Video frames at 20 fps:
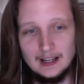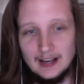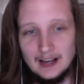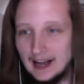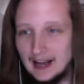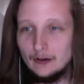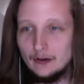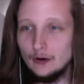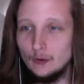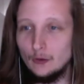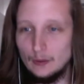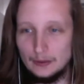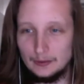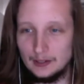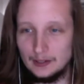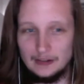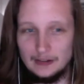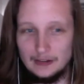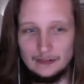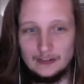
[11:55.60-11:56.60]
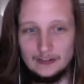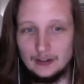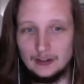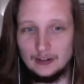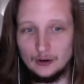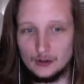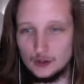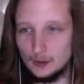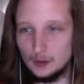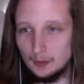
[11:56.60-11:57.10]
I don't know, we were gonna see
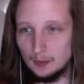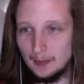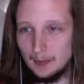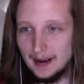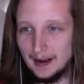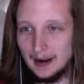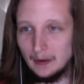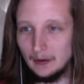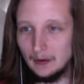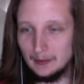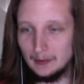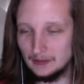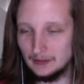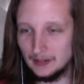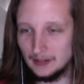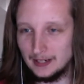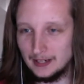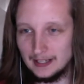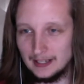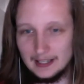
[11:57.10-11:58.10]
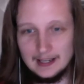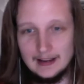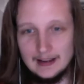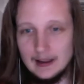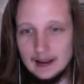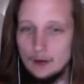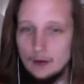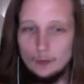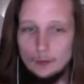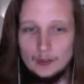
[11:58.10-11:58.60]
her superpower, and it was like
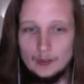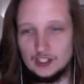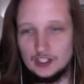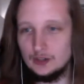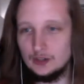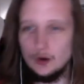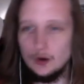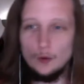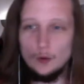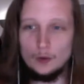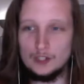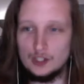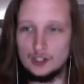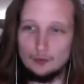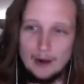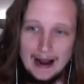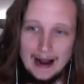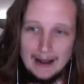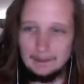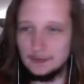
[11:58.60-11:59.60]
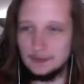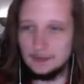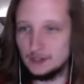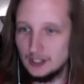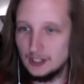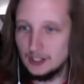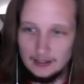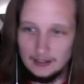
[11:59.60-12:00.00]
when she raps,